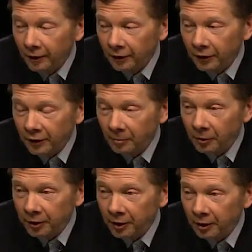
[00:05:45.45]

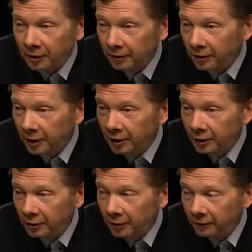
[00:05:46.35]
somebody in
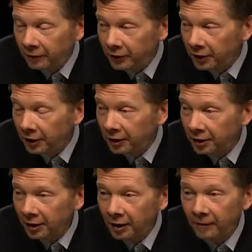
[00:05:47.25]
your
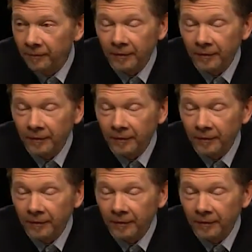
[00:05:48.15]
vicinity